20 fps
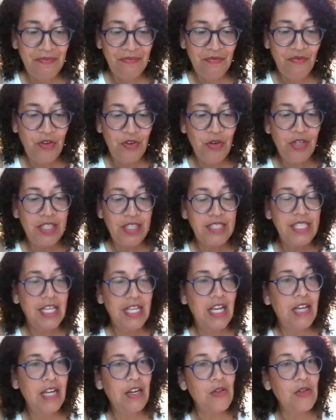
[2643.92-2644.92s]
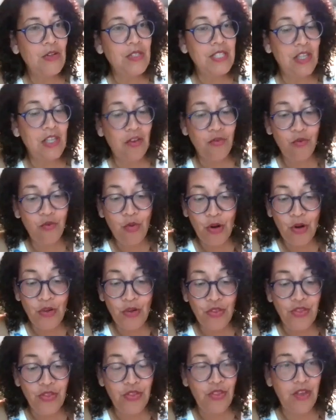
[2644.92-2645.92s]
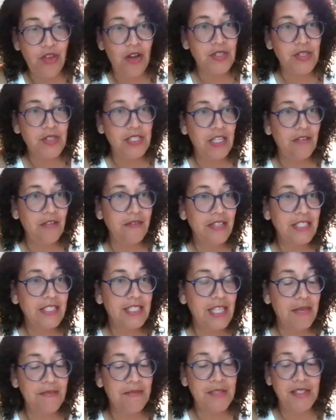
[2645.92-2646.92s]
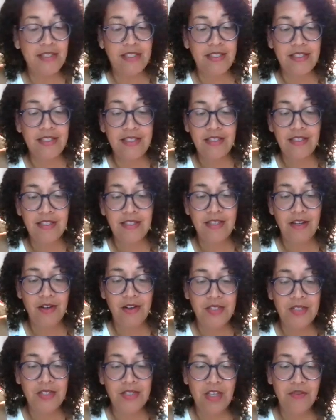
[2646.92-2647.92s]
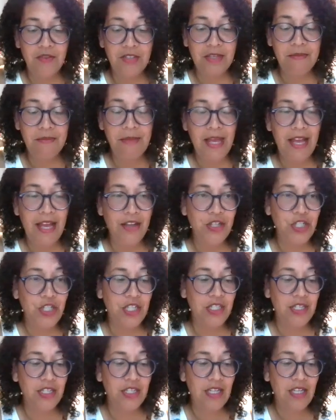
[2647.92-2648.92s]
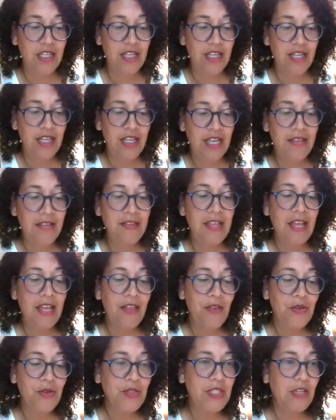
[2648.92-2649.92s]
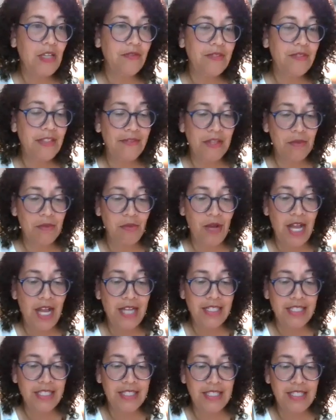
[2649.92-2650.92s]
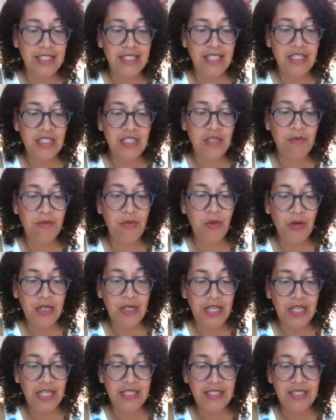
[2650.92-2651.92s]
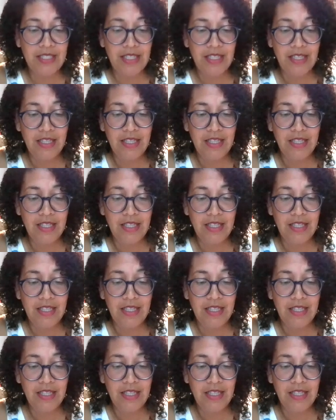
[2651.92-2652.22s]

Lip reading: Focusing on our self-worth, our self-acceptance, our self-compassion, and the other self-loving practices that support us